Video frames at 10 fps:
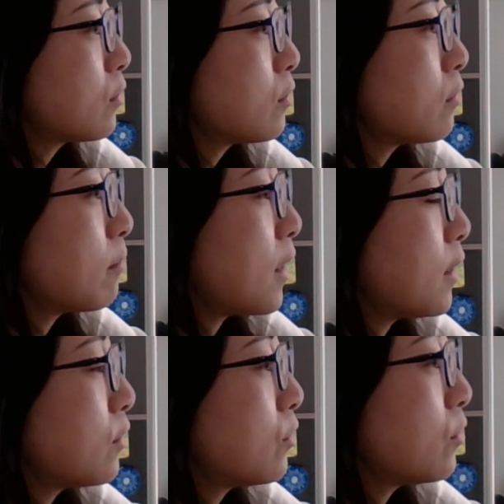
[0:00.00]
to
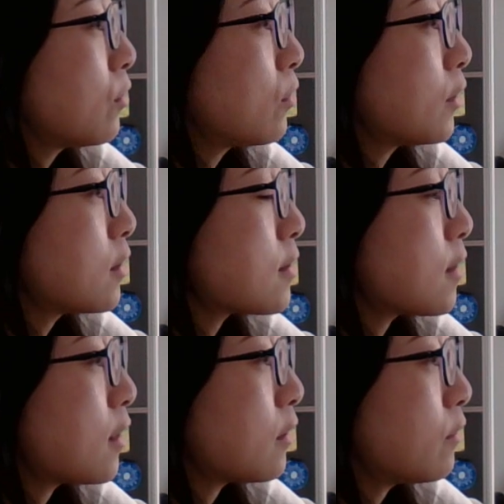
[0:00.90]
my two daughters'
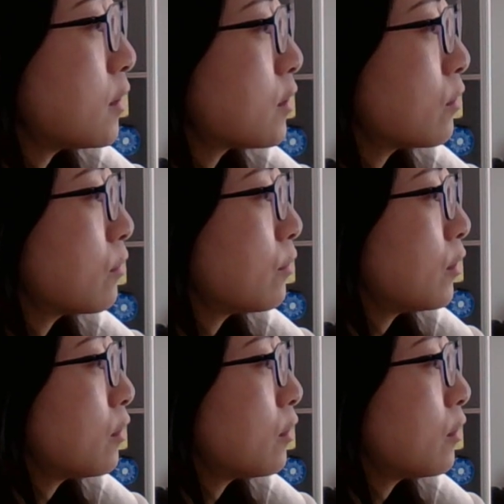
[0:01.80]
nursery school.